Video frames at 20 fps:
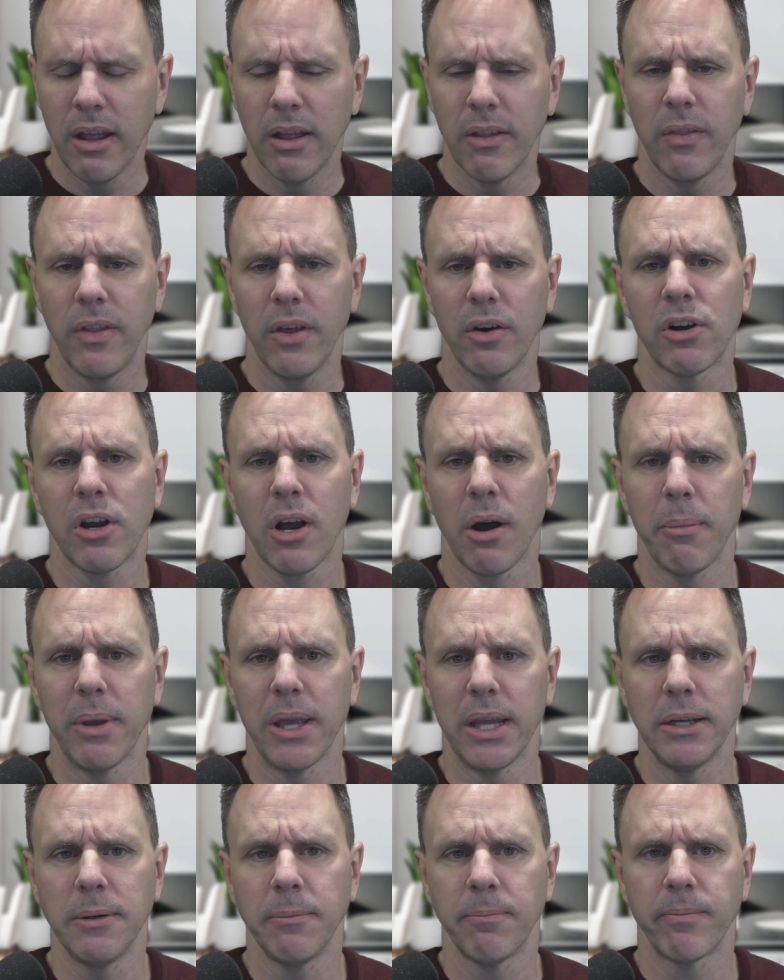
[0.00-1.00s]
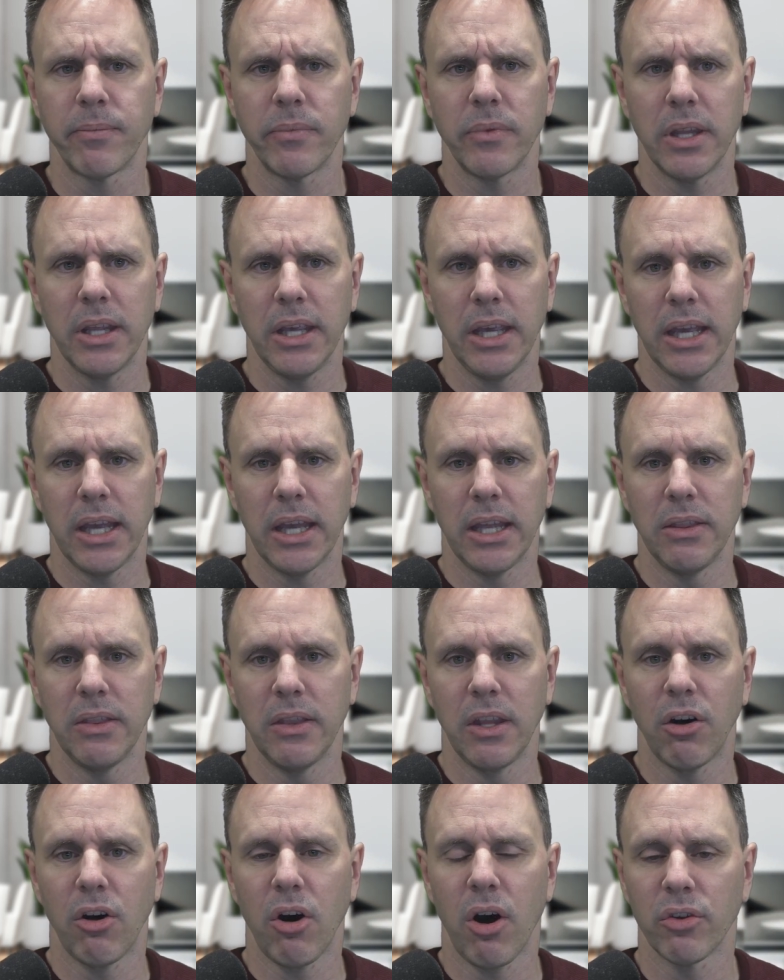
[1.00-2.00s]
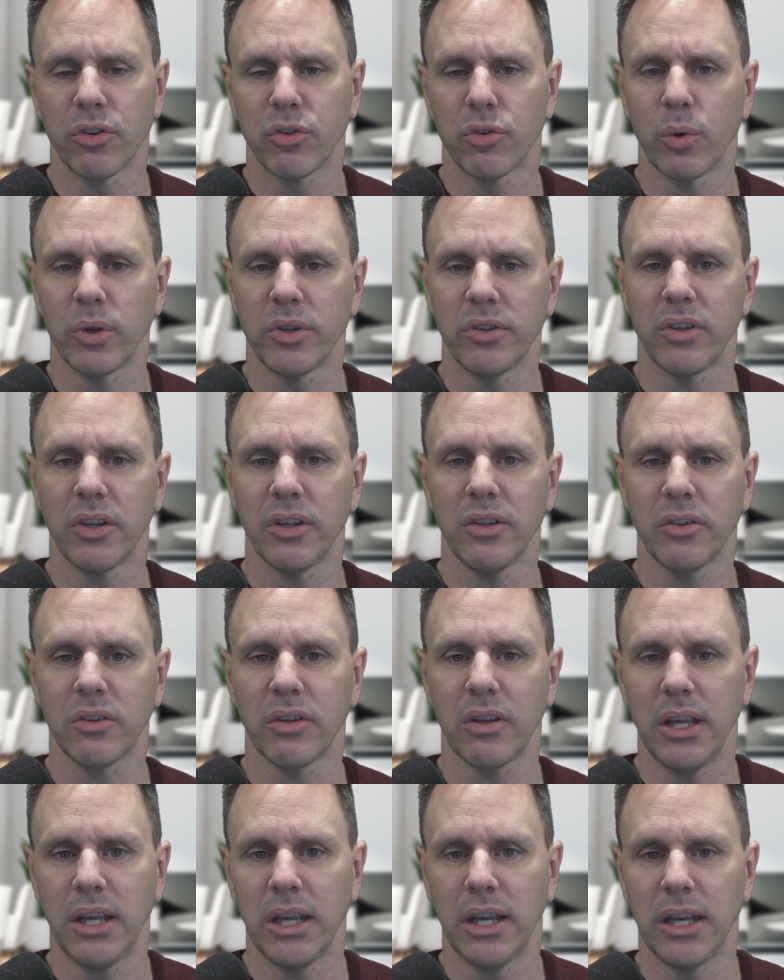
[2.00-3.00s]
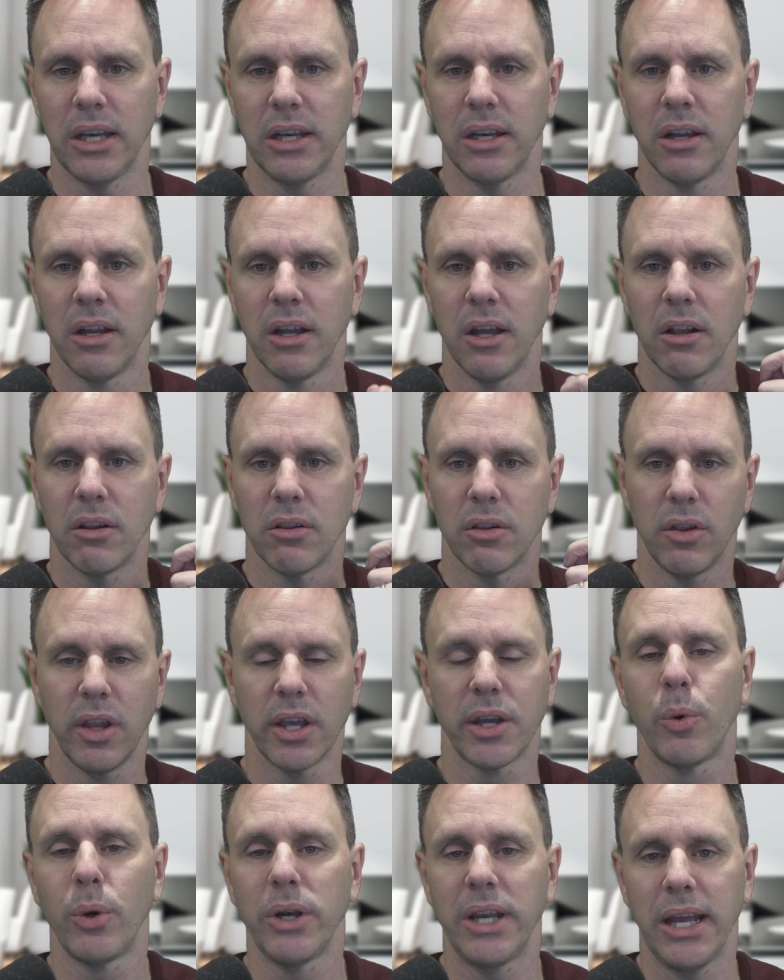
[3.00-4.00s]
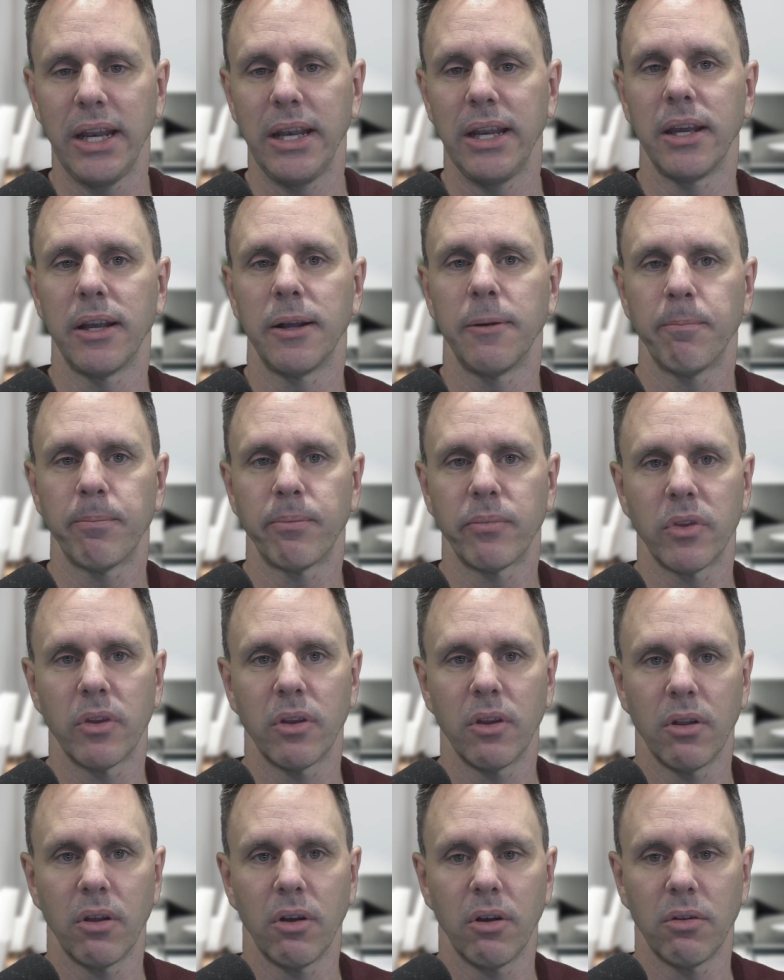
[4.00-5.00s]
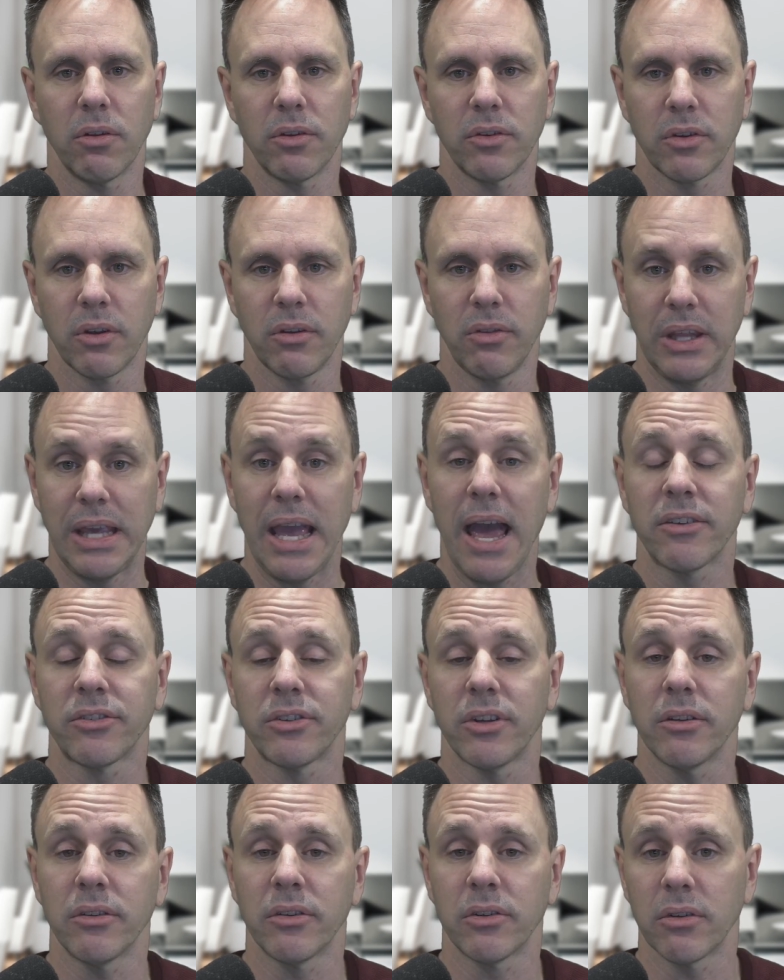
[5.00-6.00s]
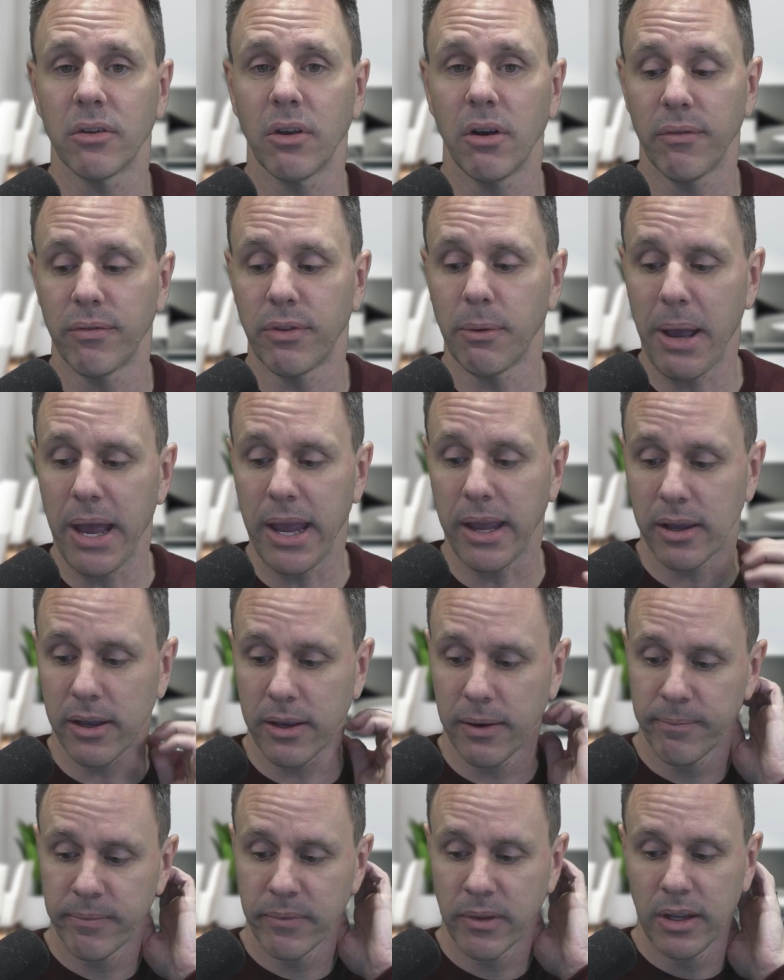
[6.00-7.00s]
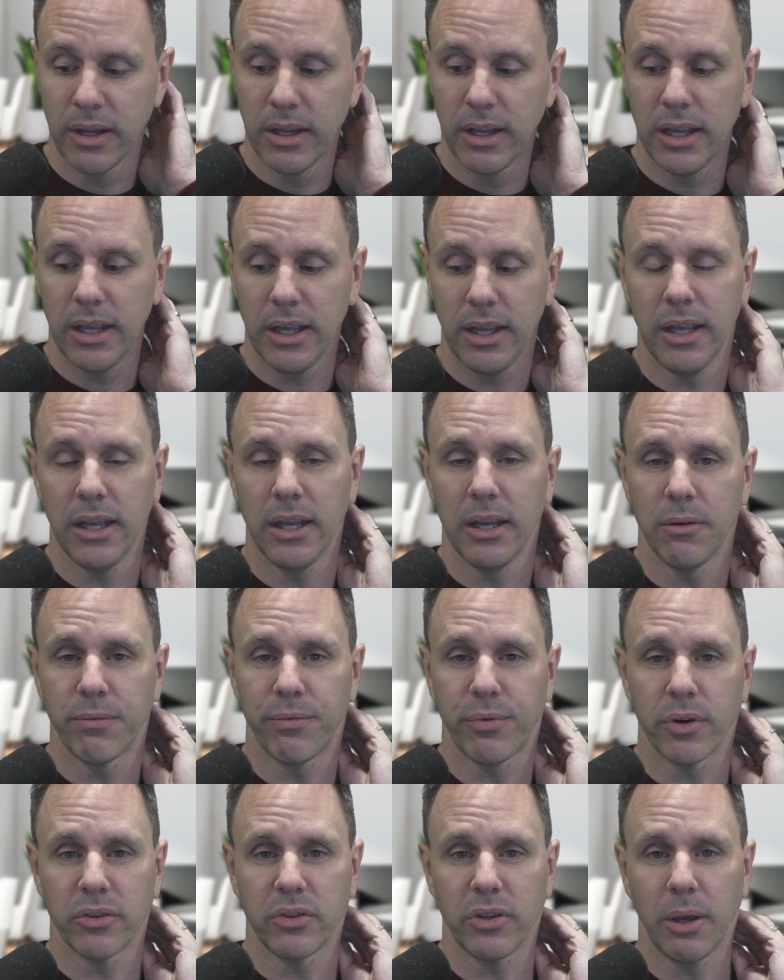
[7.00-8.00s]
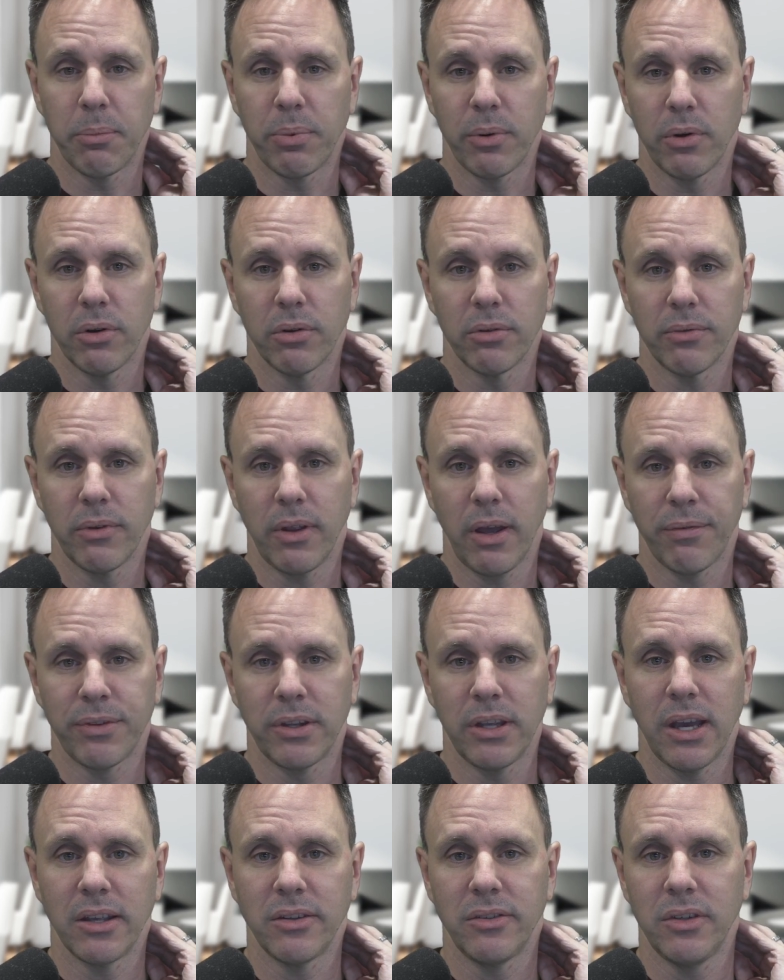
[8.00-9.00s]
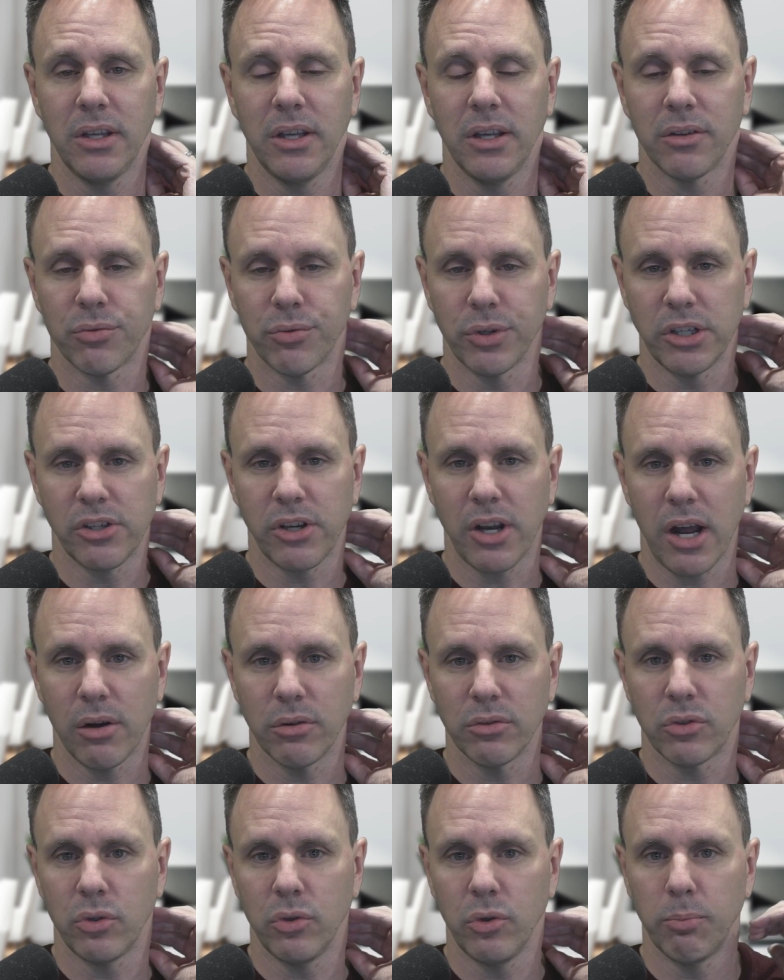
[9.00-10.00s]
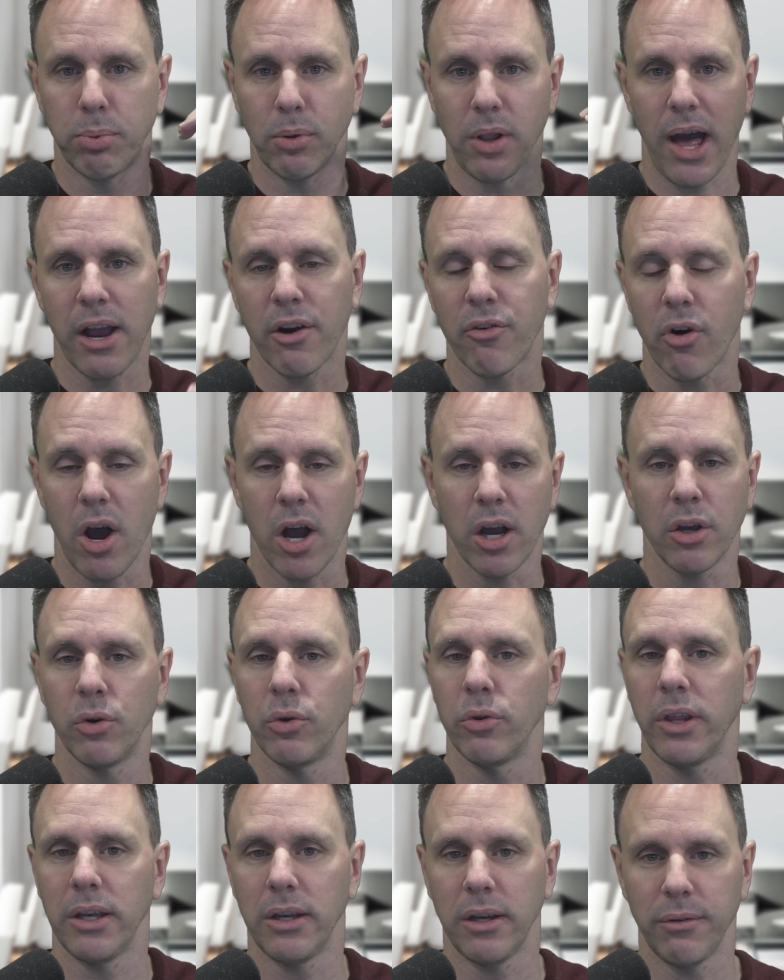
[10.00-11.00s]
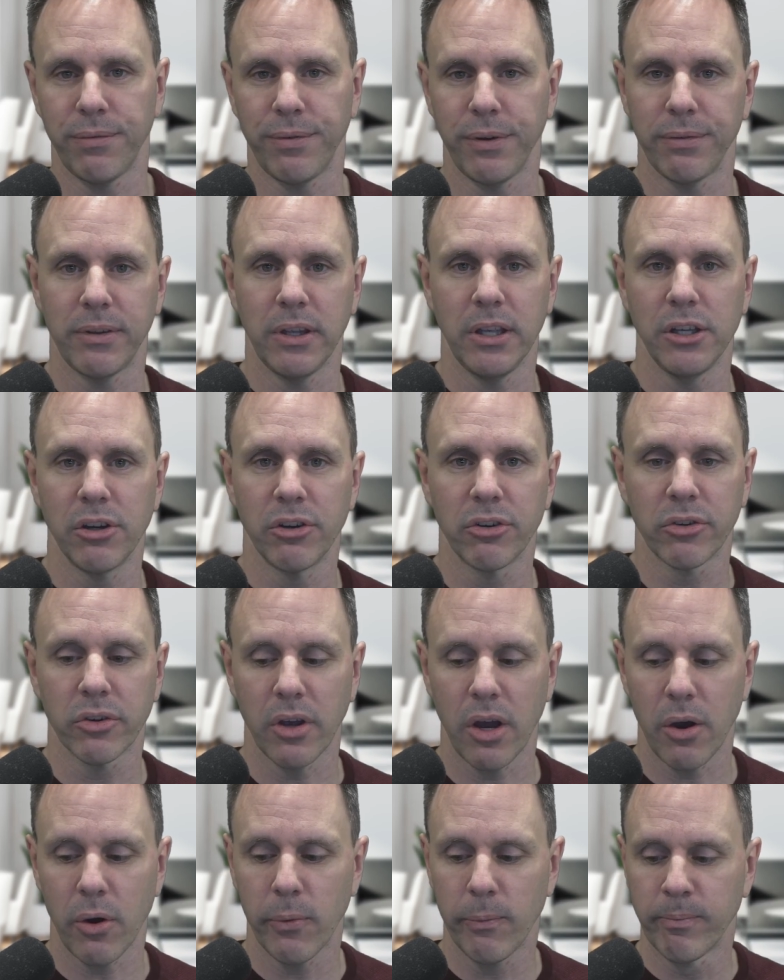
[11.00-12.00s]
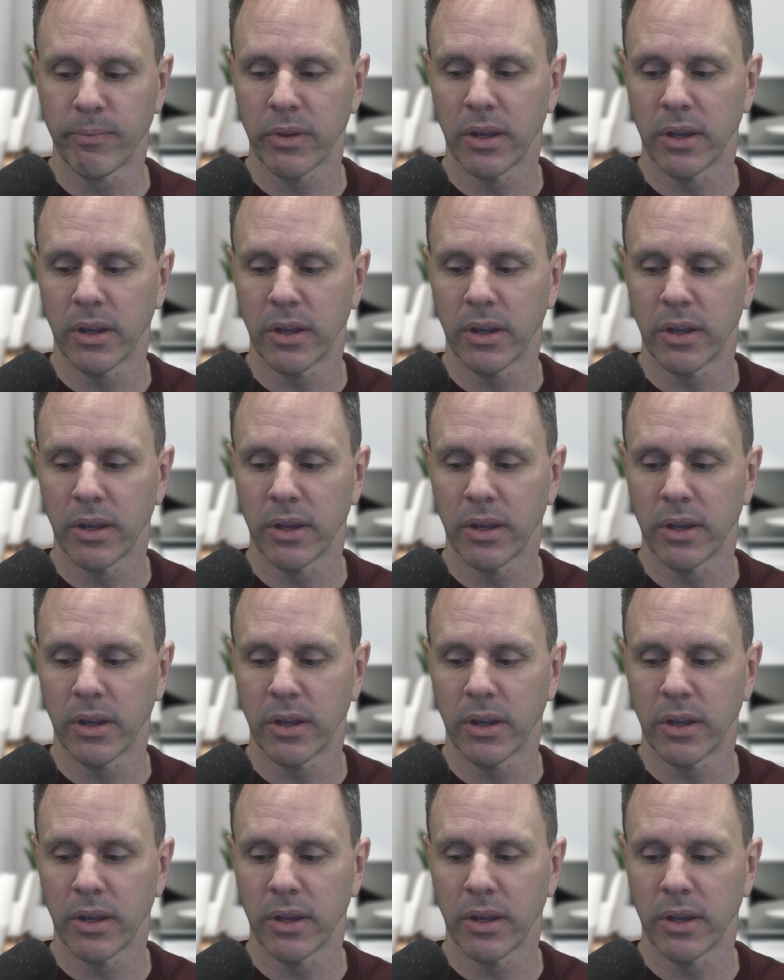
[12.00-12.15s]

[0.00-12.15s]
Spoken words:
They'll come in and they'll also assist in liquidating the assets of the bank. And for example, FDIC has reached out to BlackRock, who they did 15 years ago,